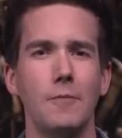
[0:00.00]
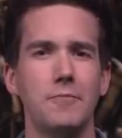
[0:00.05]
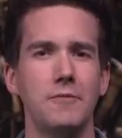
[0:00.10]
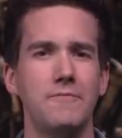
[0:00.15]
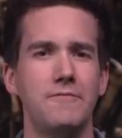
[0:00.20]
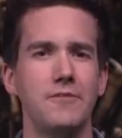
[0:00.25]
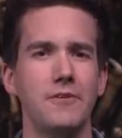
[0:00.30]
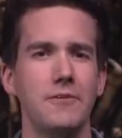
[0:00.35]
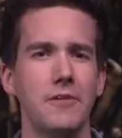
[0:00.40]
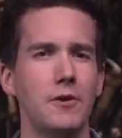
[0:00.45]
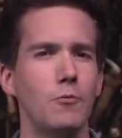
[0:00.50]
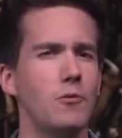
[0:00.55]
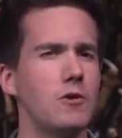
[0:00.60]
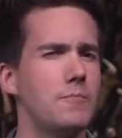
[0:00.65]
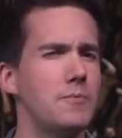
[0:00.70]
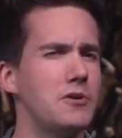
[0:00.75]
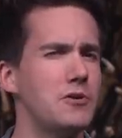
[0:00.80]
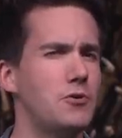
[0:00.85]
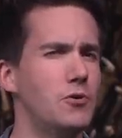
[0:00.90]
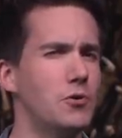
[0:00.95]
help but feel that it would
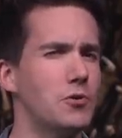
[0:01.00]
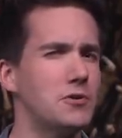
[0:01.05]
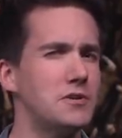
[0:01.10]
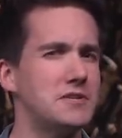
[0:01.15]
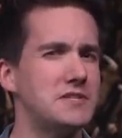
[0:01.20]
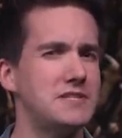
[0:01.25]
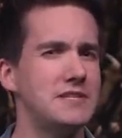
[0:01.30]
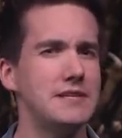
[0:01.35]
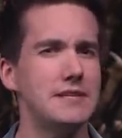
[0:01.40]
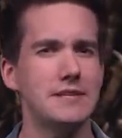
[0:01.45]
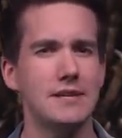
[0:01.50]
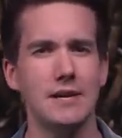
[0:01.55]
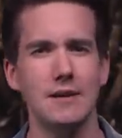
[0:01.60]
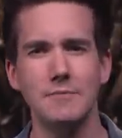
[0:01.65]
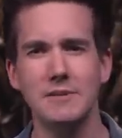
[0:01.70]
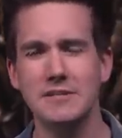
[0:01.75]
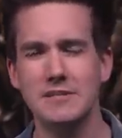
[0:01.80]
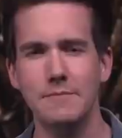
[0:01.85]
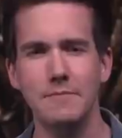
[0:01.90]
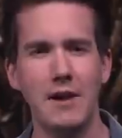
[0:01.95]
have been cooler to see it come
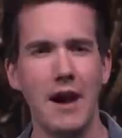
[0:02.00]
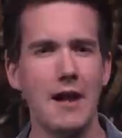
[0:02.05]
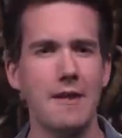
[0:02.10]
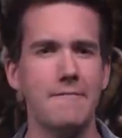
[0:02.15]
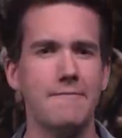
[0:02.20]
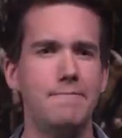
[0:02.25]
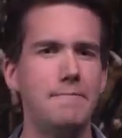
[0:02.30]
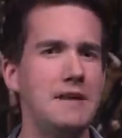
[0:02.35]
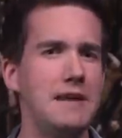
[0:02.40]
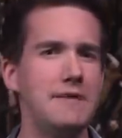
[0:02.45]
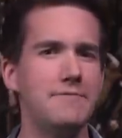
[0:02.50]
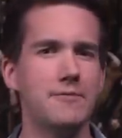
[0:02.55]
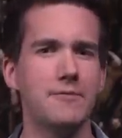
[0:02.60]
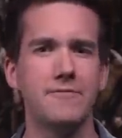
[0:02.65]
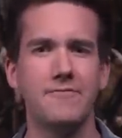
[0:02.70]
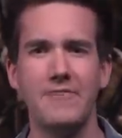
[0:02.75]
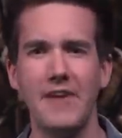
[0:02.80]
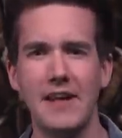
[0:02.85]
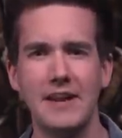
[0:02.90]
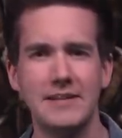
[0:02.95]
in some kind of medieval
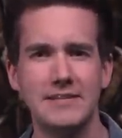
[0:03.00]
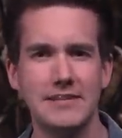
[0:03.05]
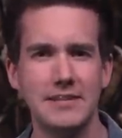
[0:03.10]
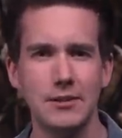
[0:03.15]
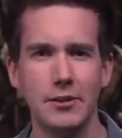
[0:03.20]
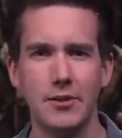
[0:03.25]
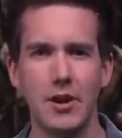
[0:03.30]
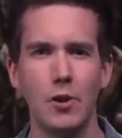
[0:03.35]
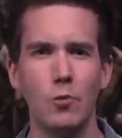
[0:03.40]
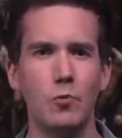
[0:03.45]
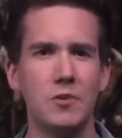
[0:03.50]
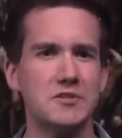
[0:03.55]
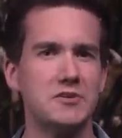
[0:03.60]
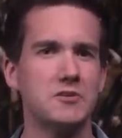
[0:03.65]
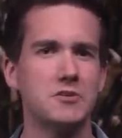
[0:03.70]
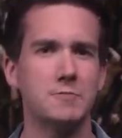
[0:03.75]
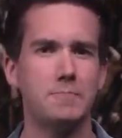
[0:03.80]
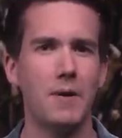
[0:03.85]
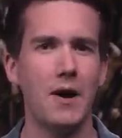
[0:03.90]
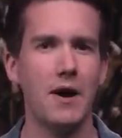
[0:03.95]
fantasy looking wizard's